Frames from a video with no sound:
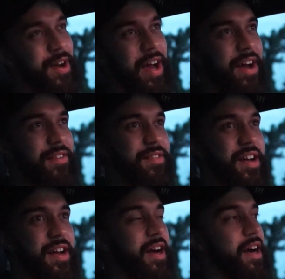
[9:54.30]
have,
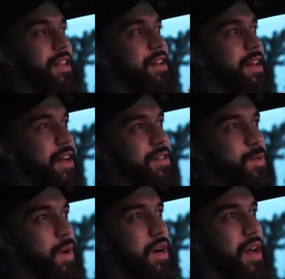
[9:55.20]
the next
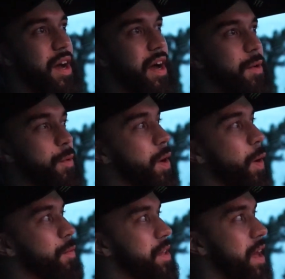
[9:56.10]
one I will
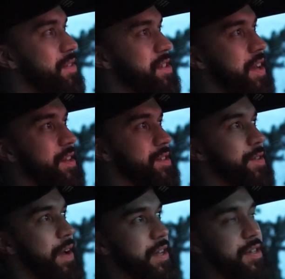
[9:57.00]
hopefully have a chance
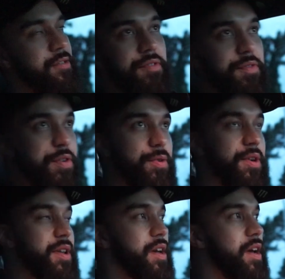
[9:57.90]
to actually review
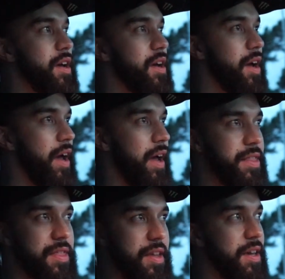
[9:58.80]
it
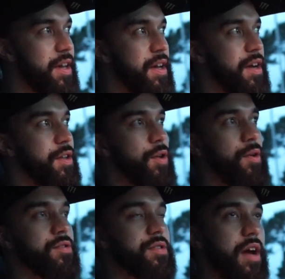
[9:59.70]
at the
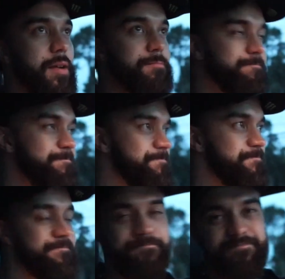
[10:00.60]
local track.
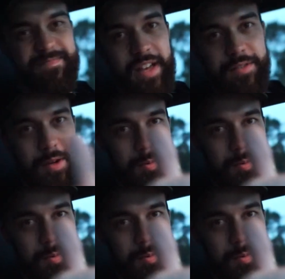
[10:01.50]
Thanks very